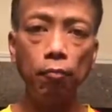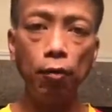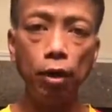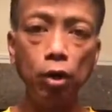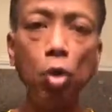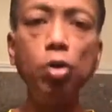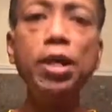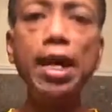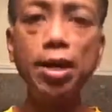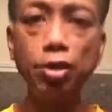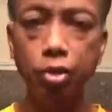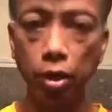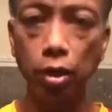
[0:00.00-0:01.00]
a
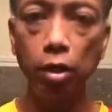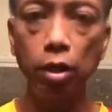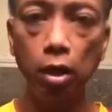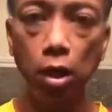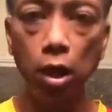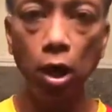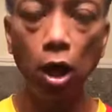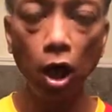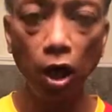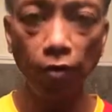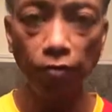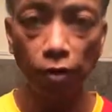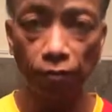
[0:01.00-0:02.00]
donation
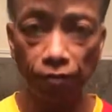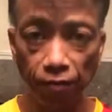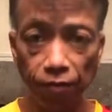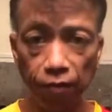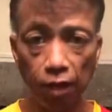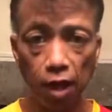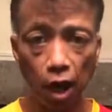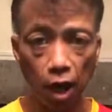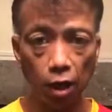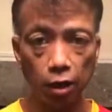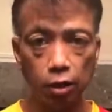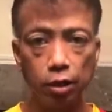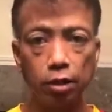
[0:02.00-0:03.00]
of your
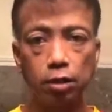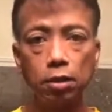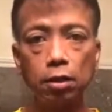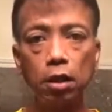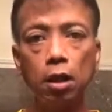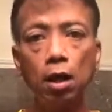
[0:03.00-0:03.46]
$50,